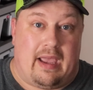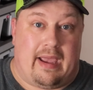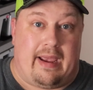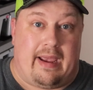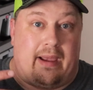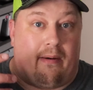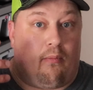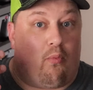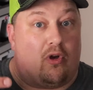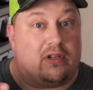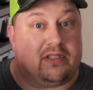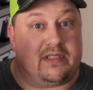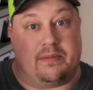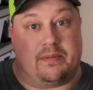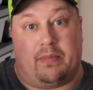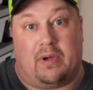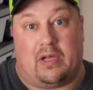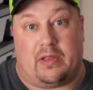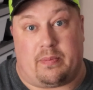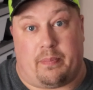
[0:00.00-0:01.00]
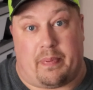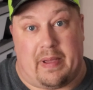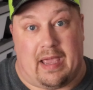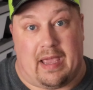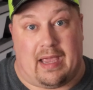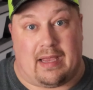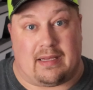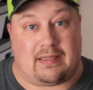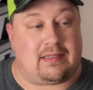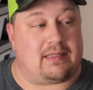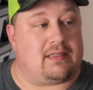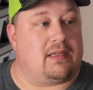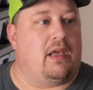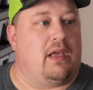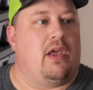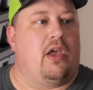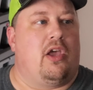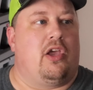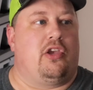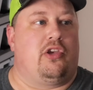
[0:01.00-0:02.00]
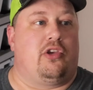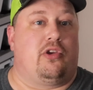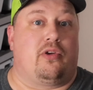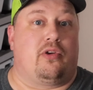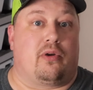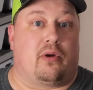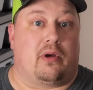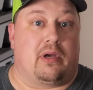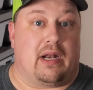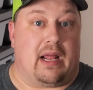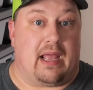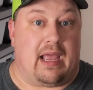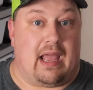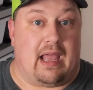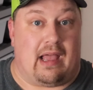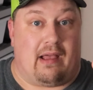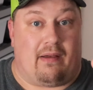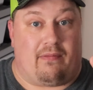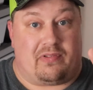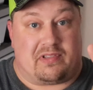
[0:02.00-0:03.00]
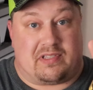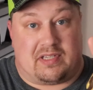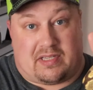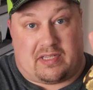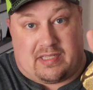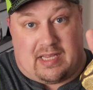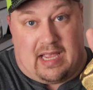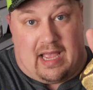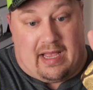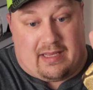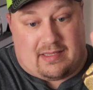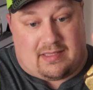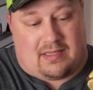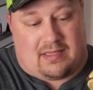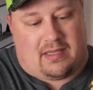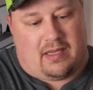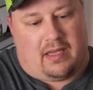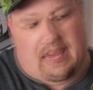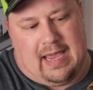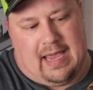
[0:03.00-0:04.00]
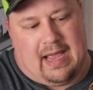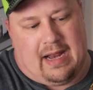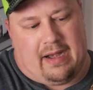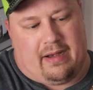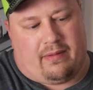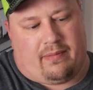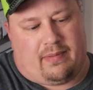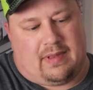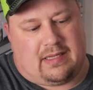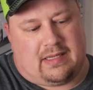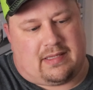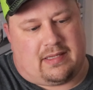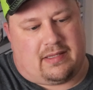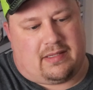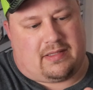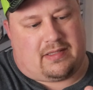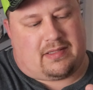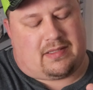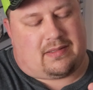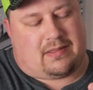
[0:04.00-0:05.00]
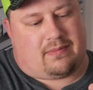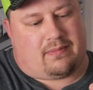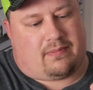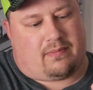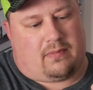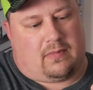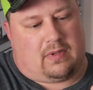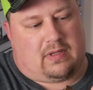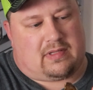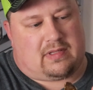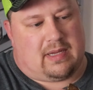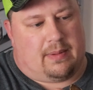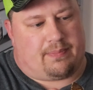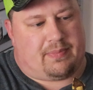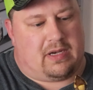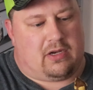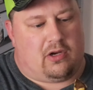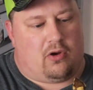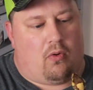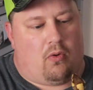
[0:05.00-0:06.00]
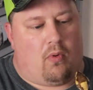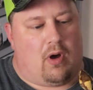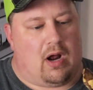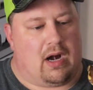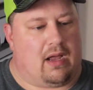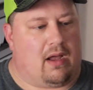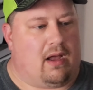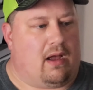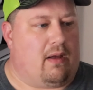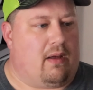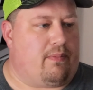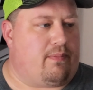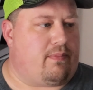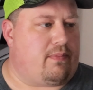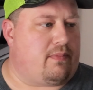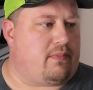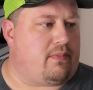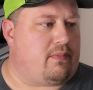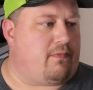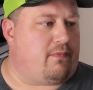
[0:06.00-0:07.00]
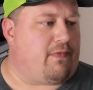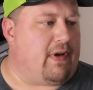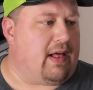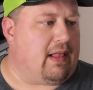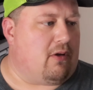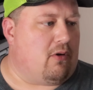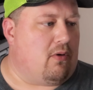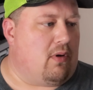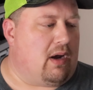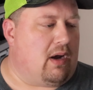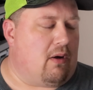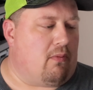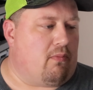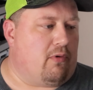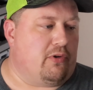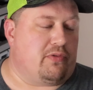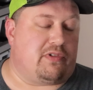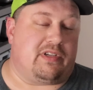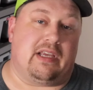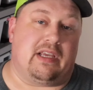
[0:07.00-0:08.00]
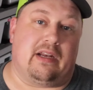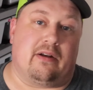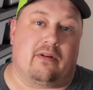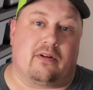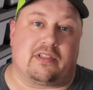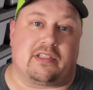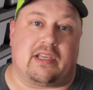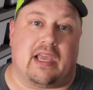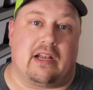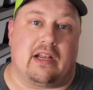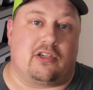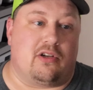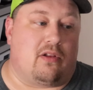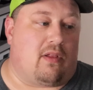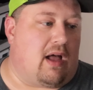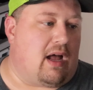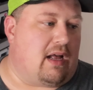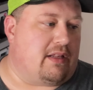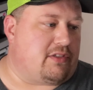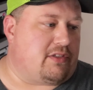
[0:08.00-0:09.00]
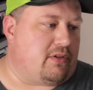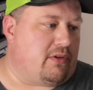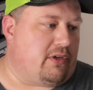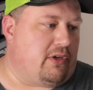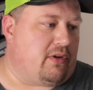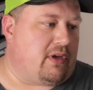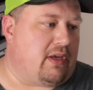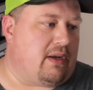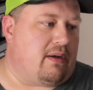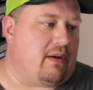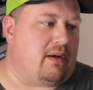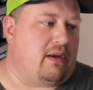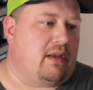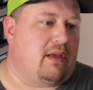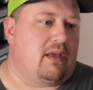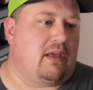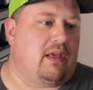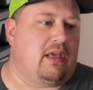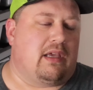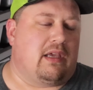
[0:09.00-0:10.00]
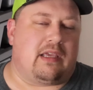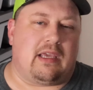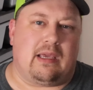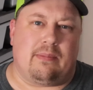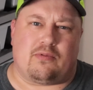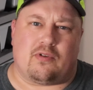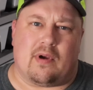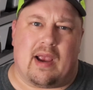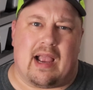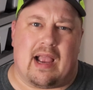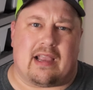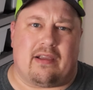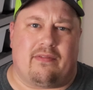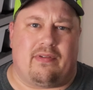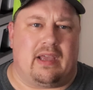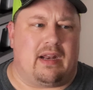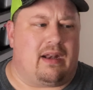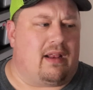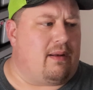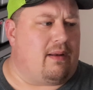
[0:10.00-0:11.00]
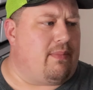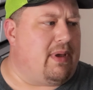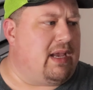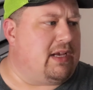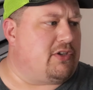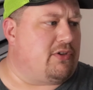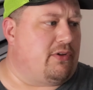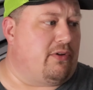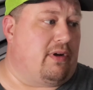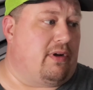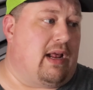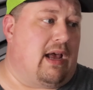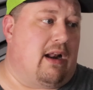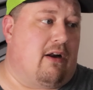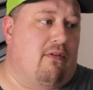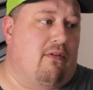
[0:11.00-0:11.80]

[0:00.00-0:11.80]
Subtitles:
at once a month pace, you're going to have success. Again, this is something you'll want to follow a routine or schedule on so you can keep track of it and make sure you're not